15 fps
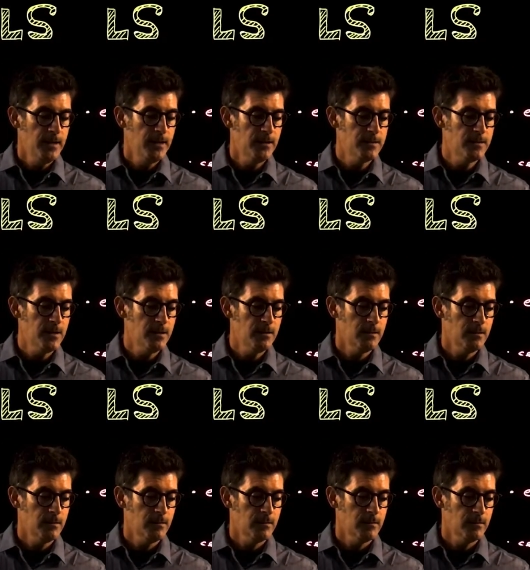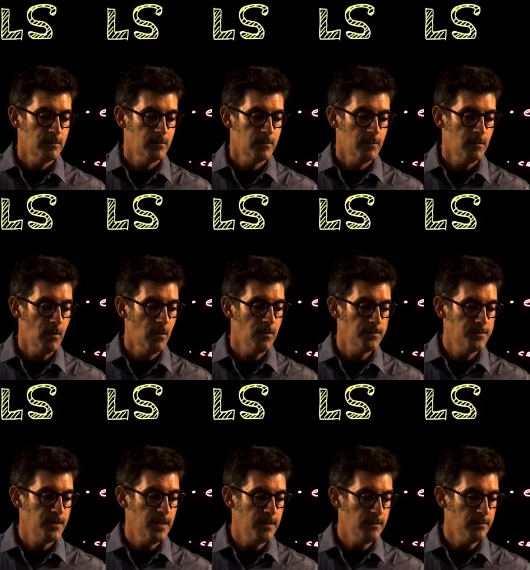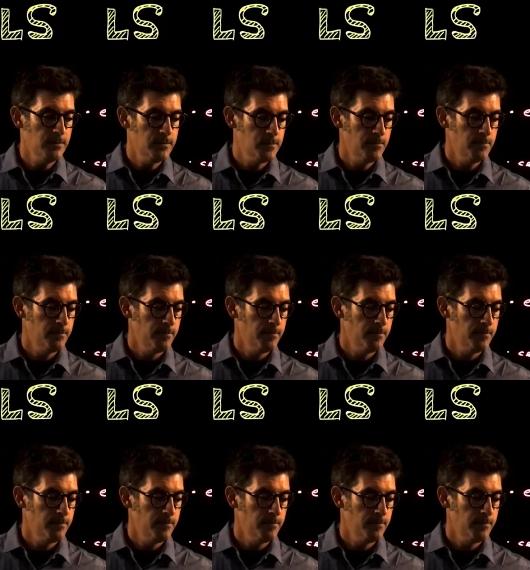is that all cells